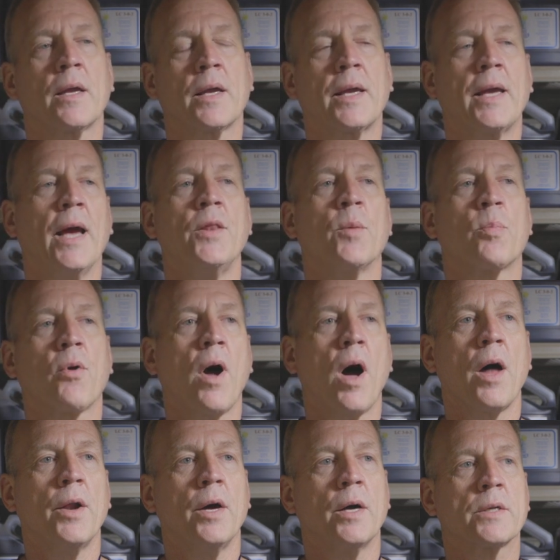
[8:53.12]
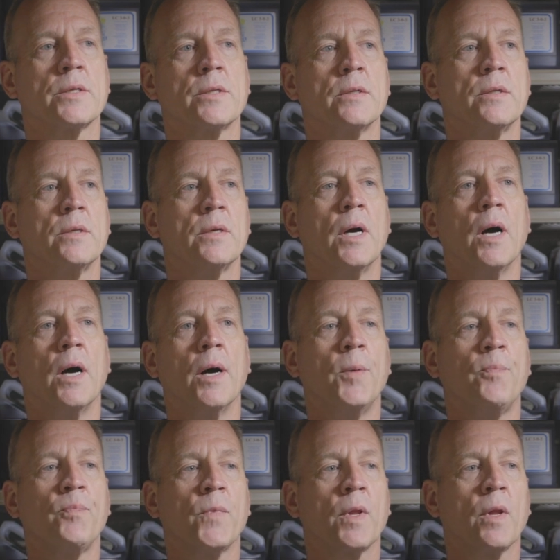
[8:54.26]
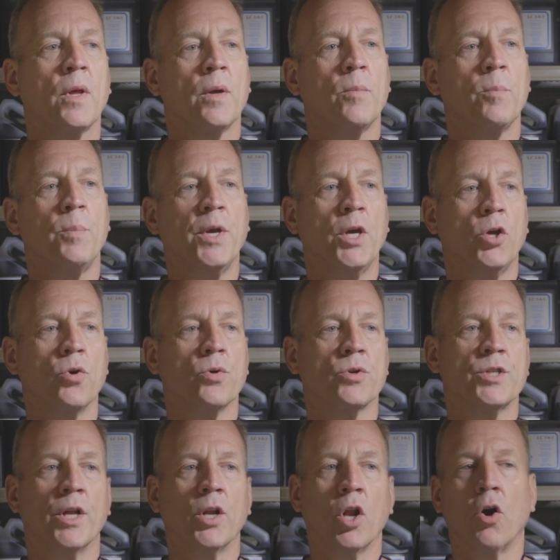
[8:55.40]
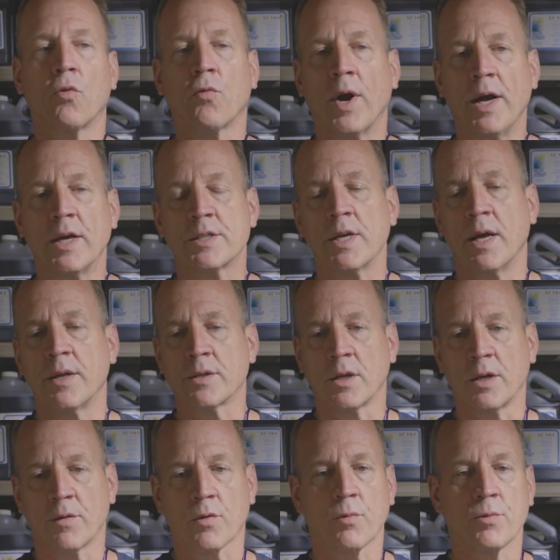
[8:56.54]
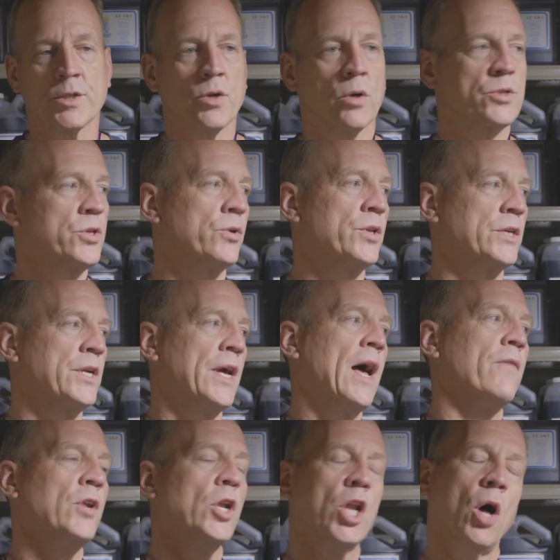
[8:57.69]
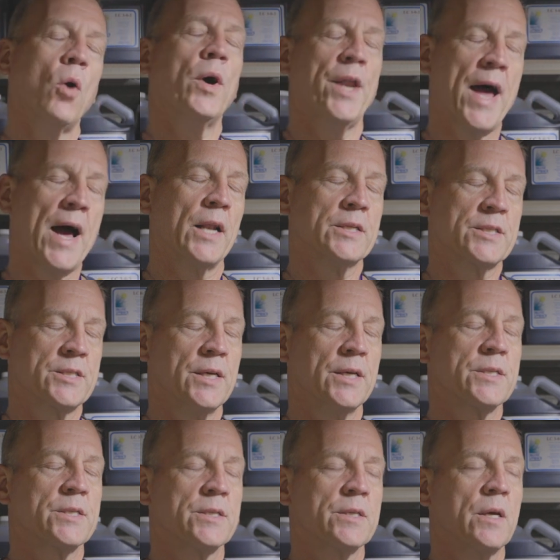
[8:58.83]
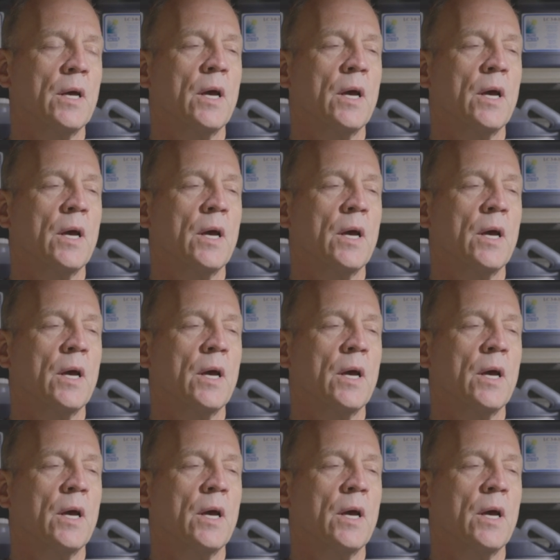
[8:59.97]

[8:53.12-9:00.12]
can the product be used at low rates and deliver results? So does it have a low analysis?